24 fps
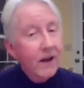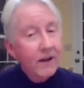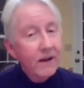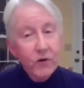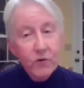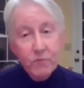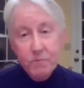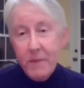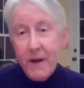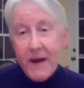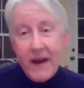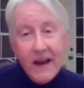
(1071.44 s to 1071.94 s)

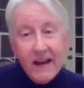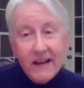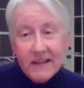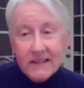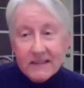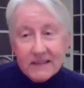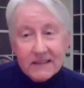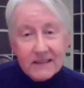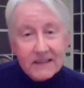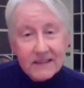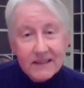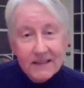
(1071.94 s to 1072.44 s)
Your
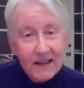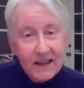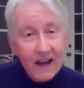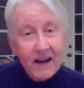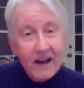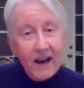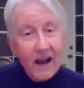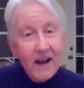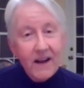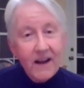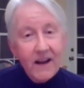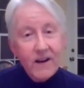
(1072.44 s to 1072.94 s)
pets,
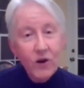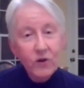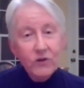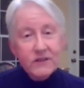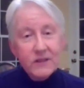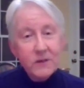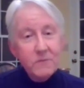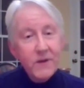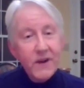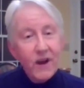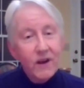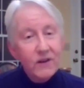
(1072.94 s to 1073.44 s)
I know
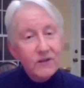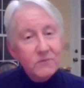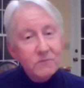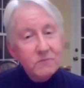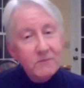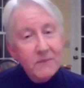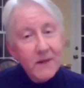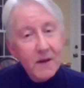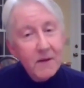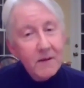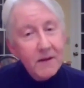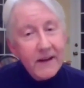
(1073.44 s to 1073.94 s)
some of y'all's
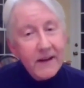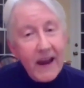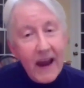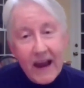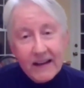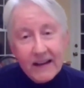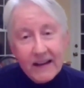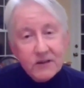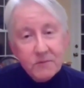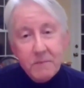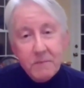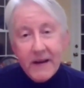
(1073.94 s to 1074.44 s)

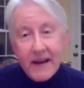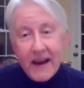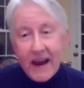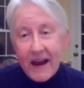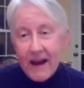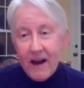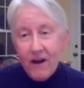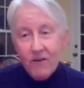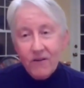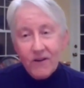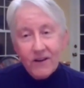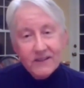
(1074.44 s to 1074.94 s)
cats
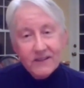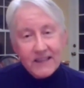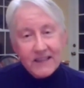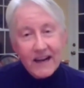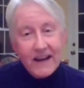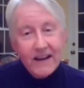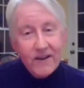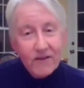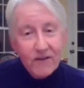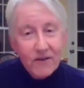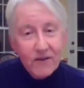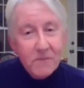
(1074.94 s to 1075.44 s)
meow because I
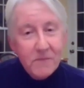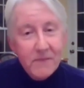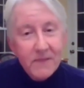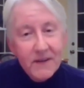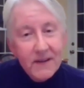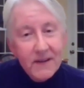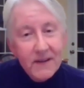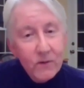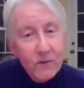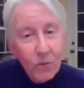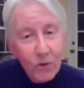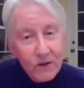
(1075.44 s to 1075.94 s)
hear them
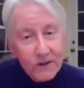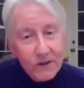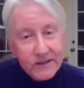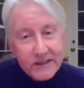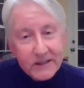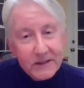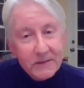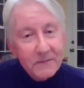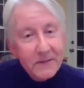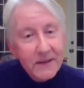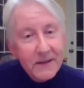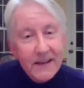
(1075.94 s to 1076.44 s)
in
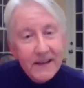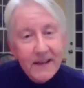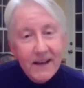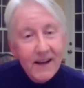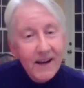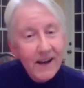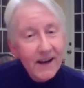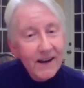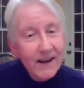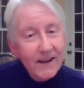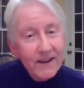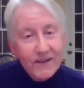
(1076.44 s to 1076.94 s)
worship,
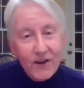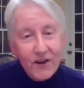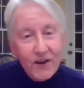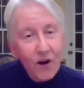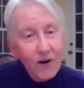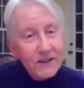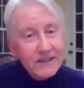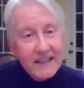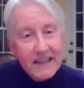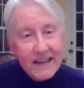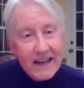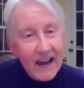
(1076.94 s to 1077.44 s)

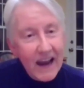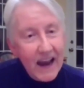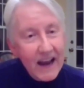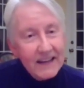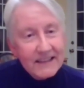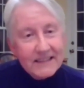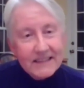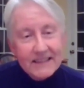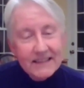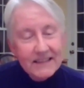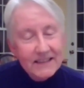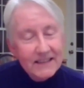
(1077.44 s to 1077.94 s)
dogs and
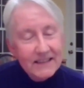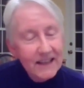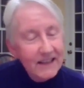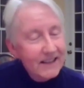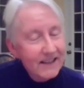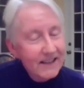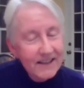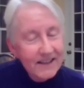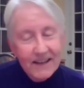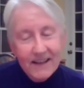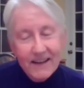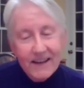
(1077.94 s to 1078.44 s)
cats. And,
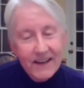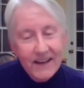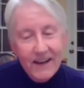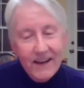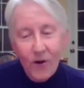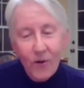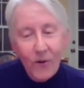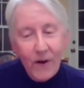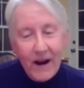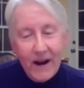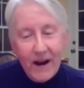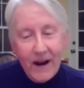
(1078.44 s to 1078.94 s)

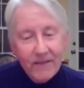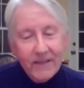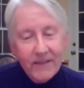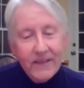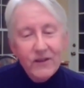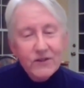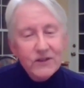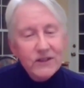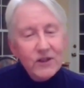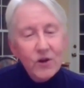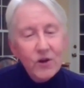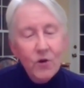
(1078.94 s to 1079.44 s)

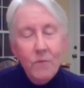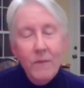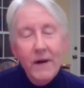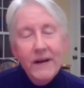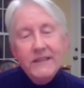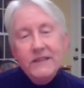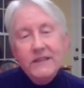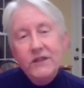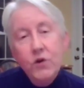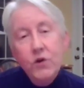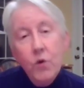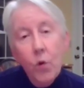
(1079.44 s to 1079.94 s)
there's so
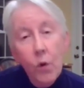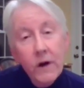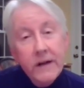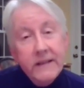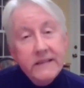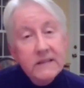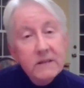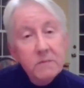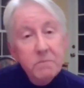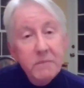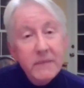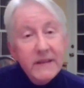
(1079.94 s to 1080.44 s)
much
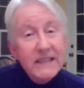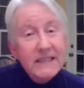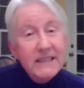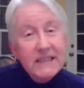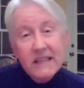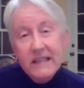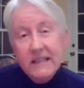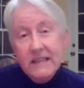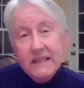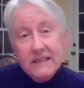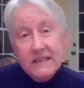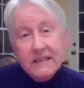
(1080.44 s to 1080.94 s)
noise and
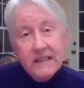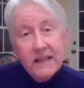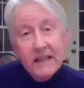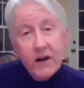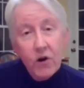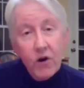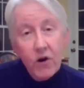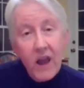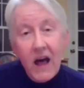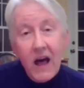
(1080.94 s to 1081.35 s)
busyness in our